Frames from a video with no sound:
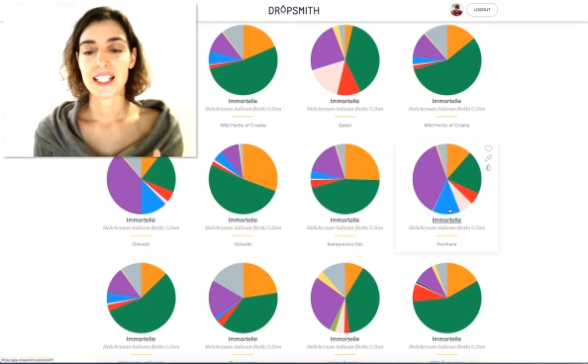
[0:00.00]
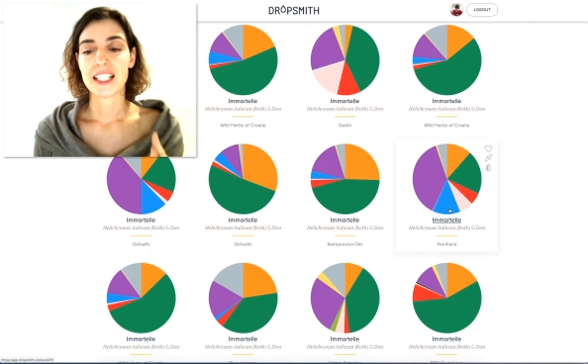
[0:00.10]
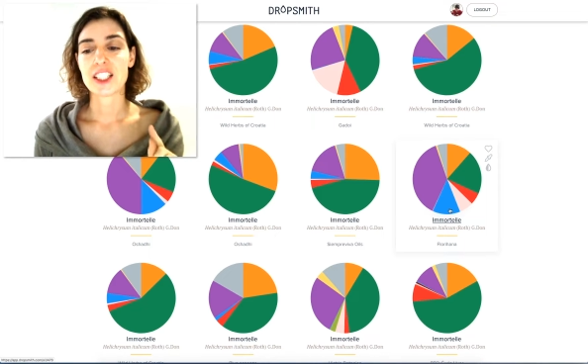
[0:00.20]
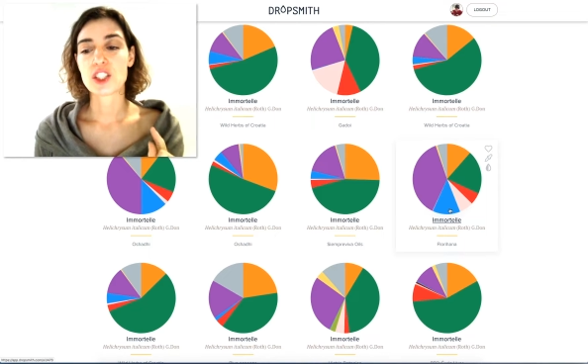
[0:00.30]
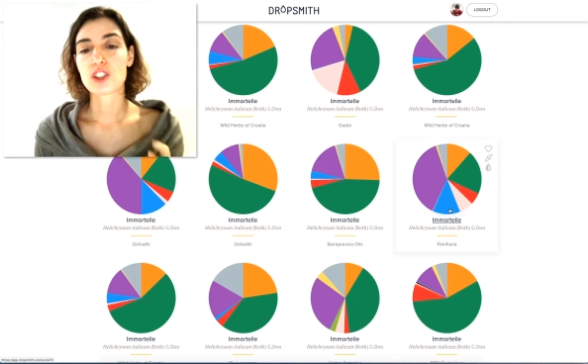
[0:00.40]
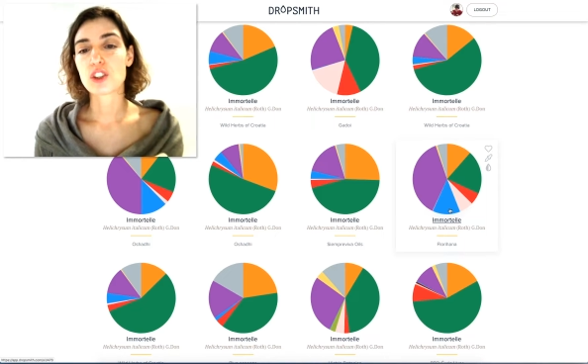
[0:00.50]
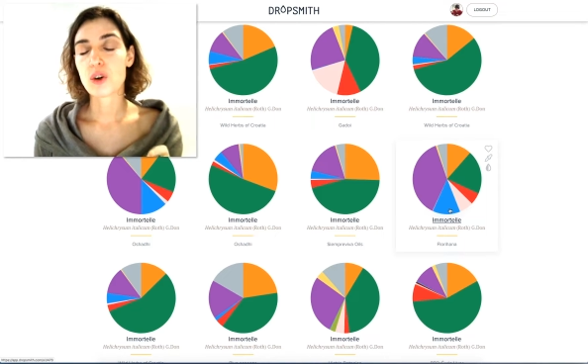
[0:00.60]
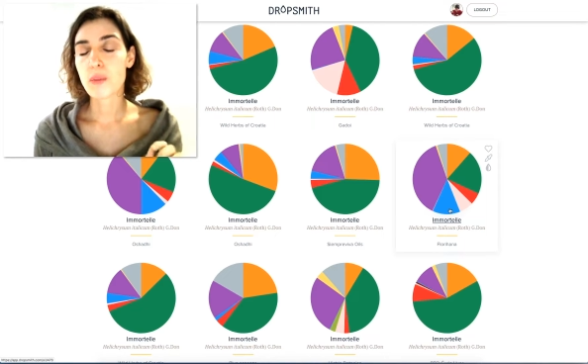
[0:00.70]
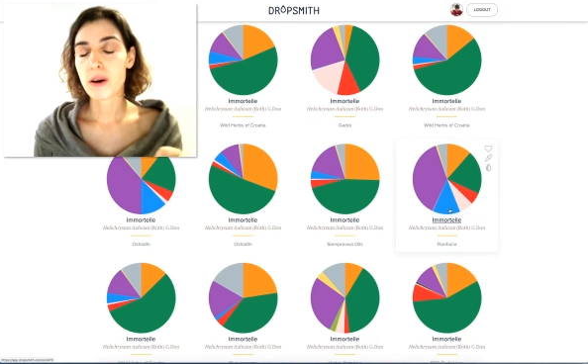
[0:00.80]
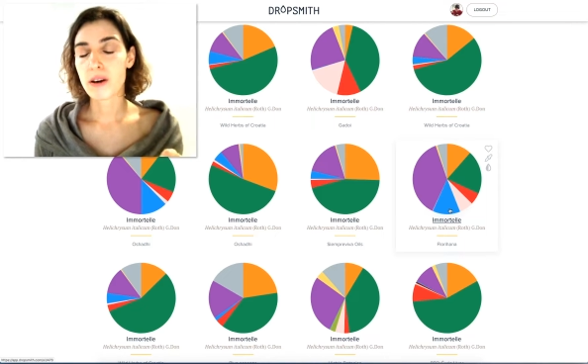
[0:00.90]
it's
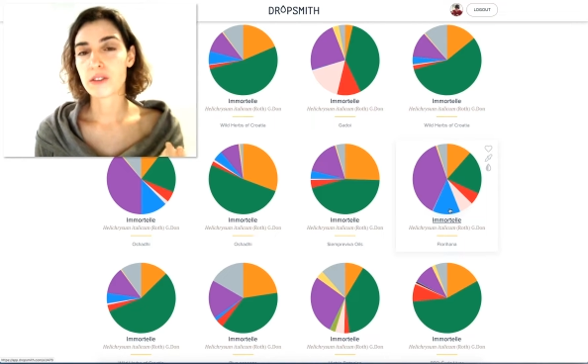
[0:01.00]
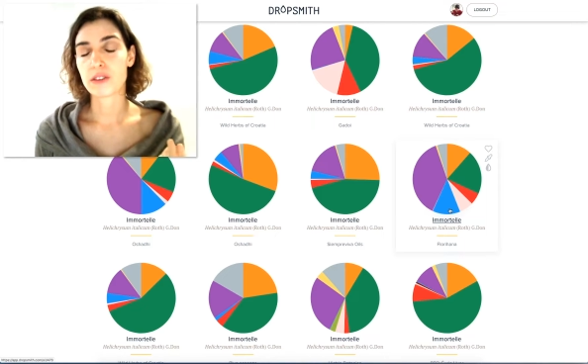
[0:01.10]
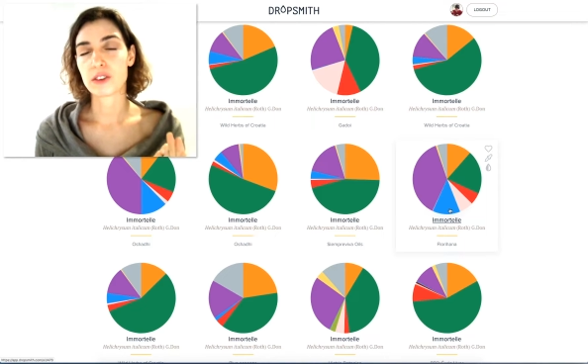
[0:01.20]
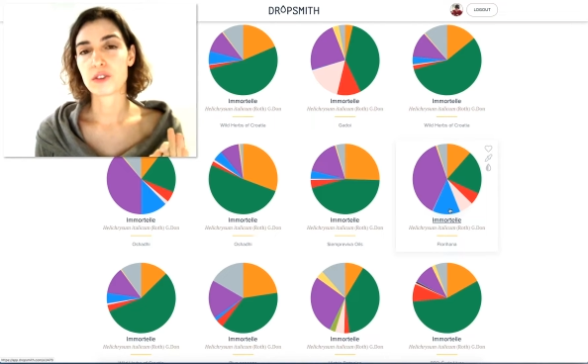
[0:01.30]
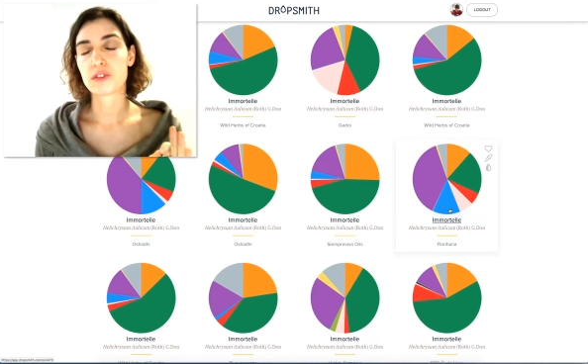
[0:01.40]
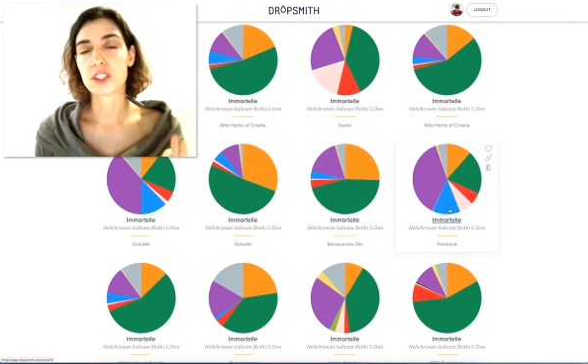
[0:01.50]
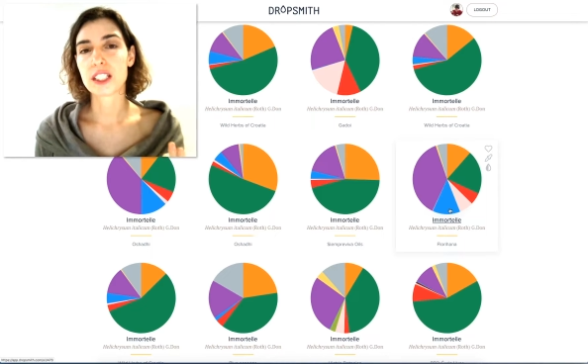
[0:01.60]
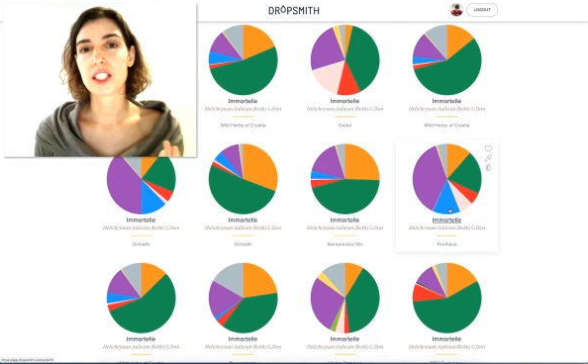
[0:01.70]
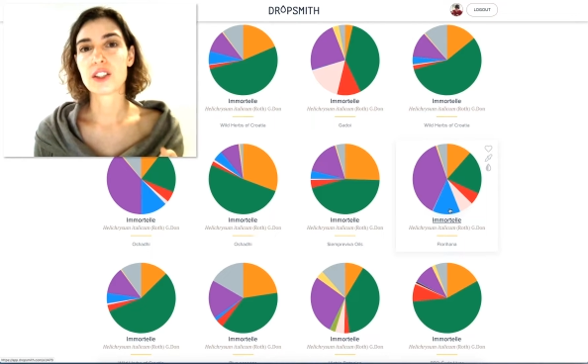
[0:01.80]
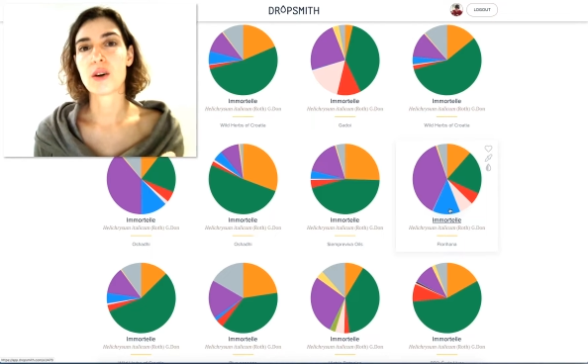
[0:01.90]
so powerful you
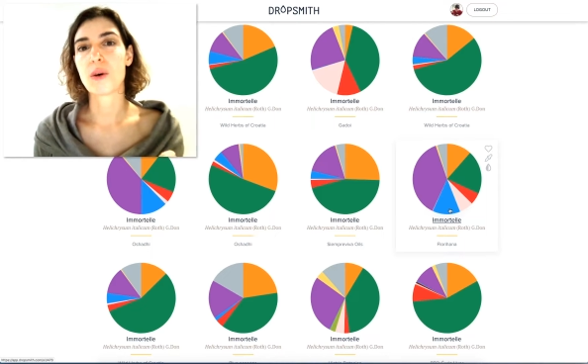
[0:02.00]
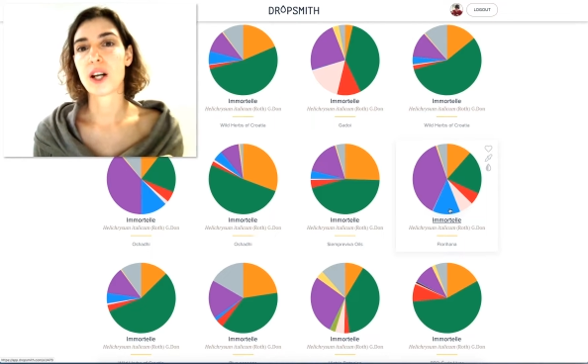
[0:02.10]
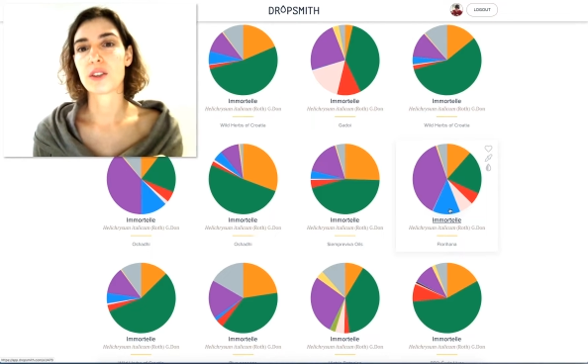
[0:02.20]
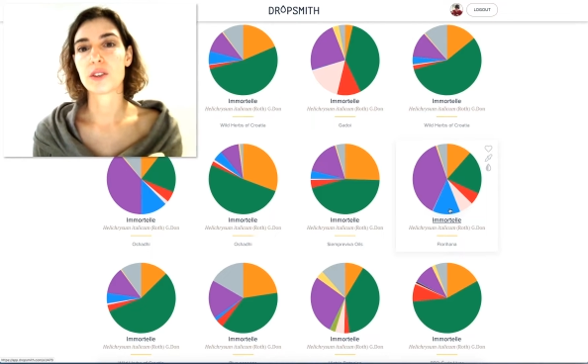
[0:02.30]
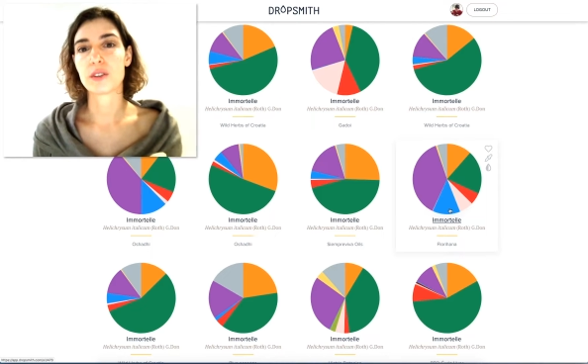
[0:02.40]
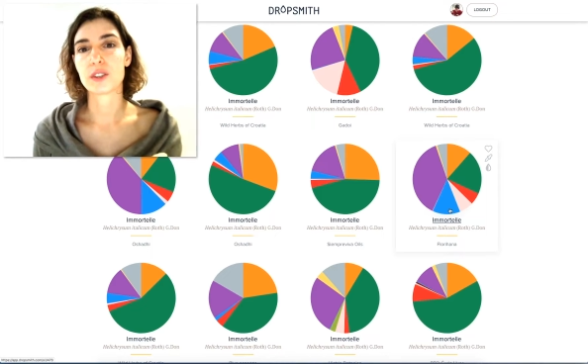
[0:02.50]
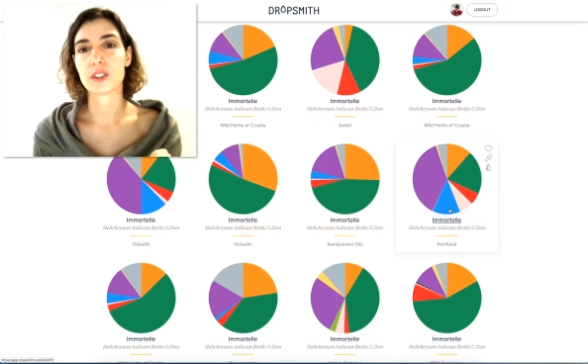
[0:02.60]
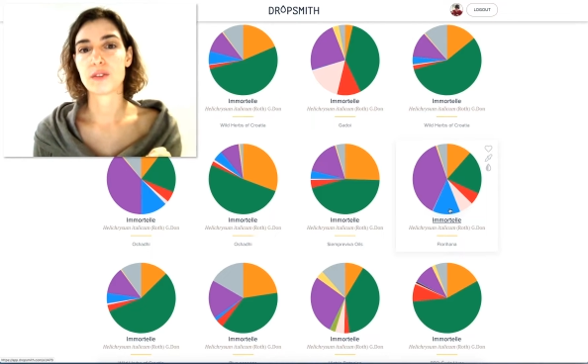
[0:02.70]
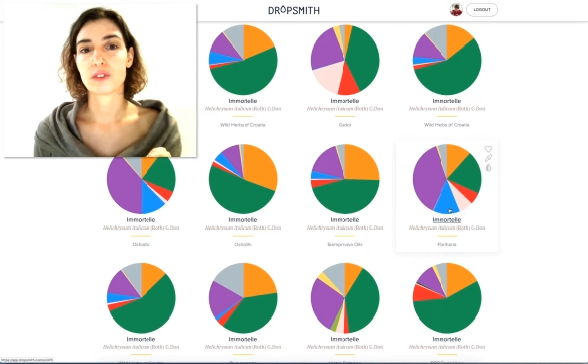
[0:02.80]
really don't want to use it